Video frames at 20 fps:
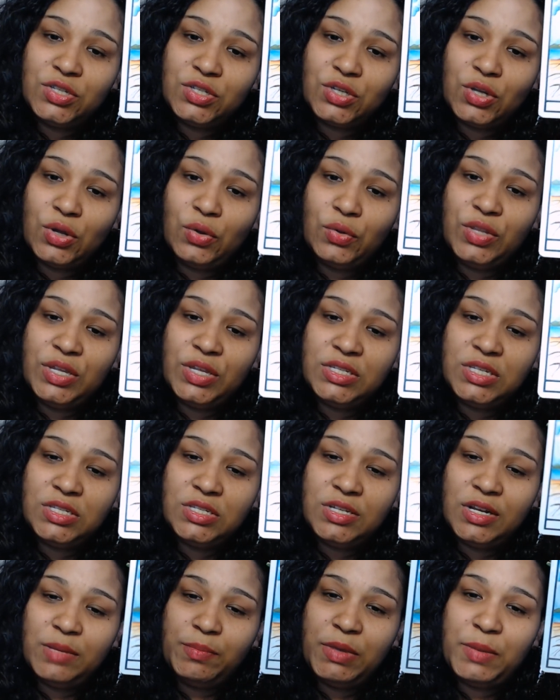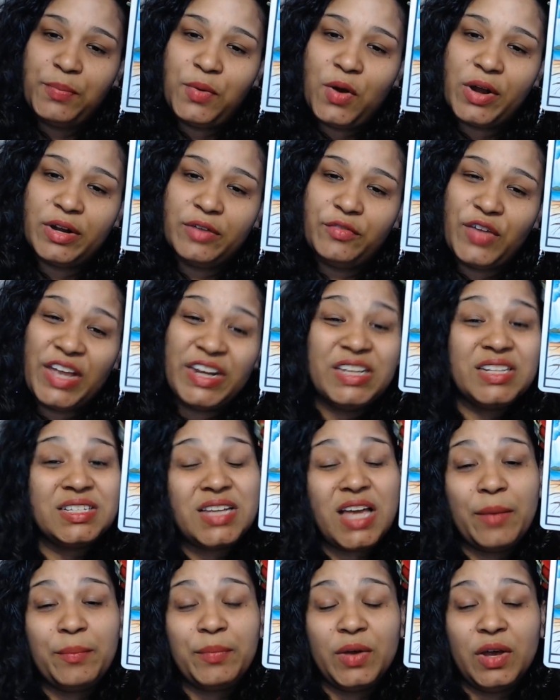So this is going to be part of any
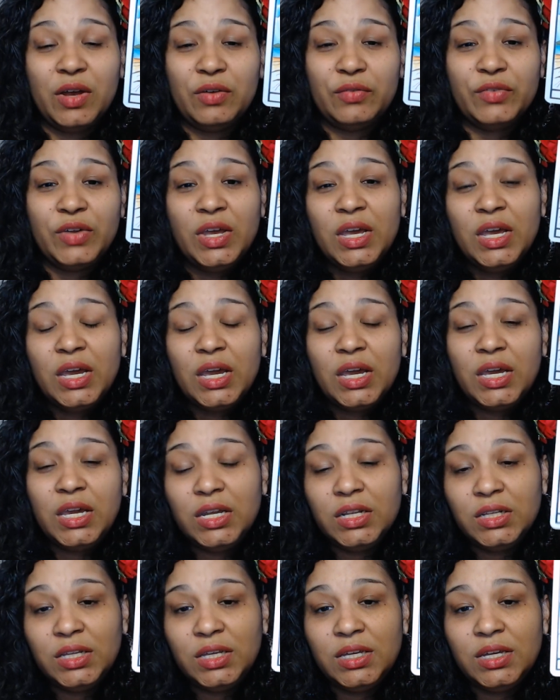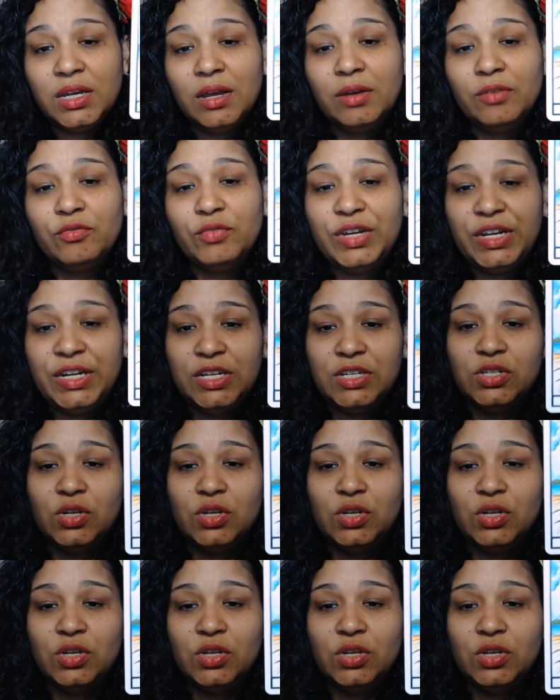type of healing reading.